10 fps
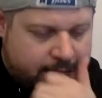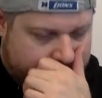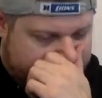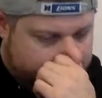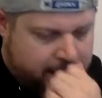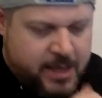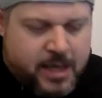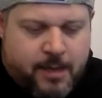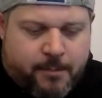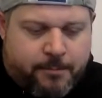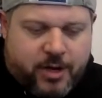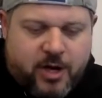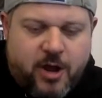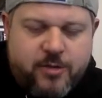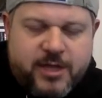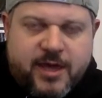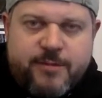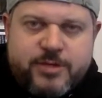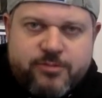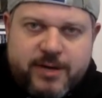But I know the game
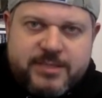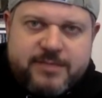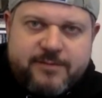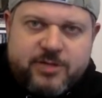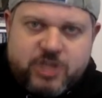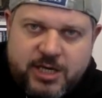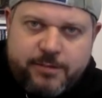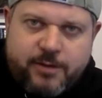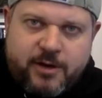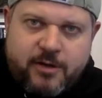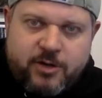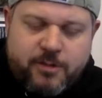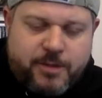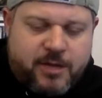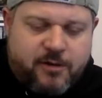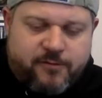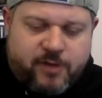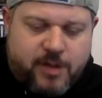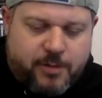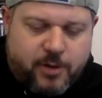is relatively cheap. I know you can pick it up for a
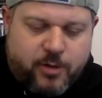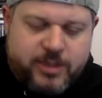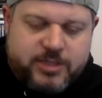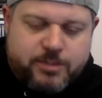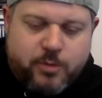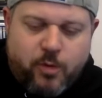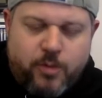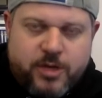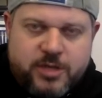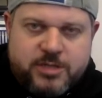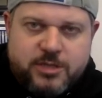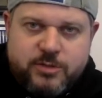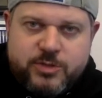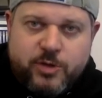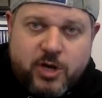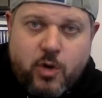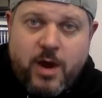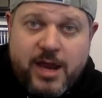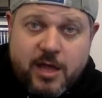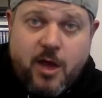couple of quids. But what we're going to do is we're going to
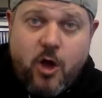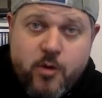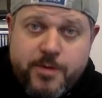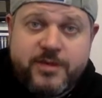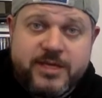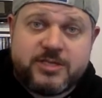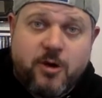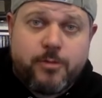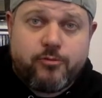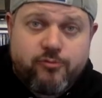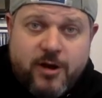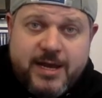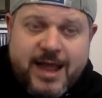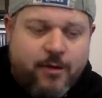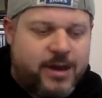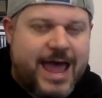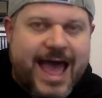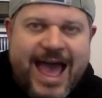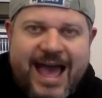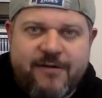quickly open this up right now and
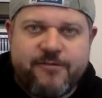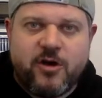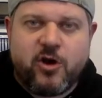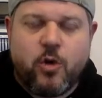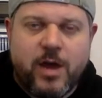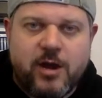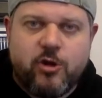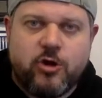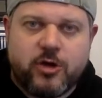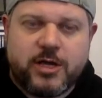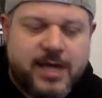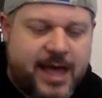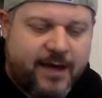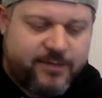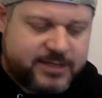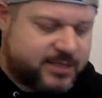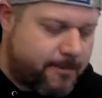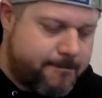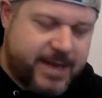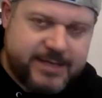have a quick look at this
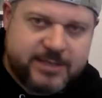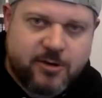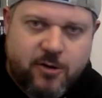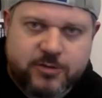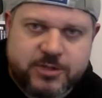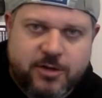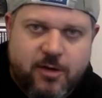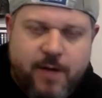amazing console.